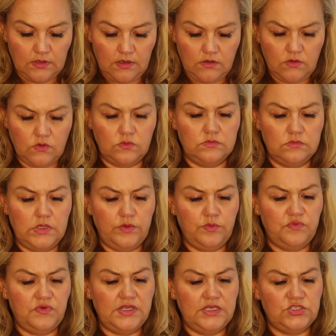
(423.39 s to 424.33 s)
Oh,
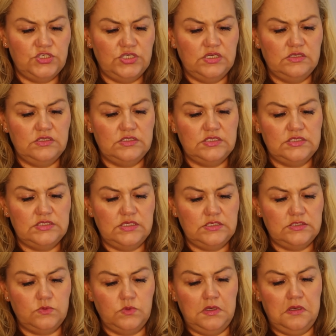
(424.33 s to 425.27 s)
hopefully she answers
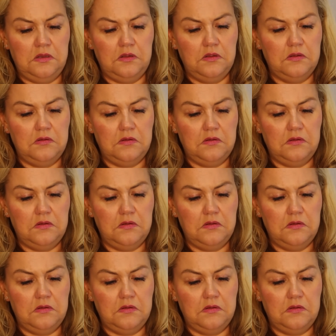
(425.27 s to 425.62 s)
this one.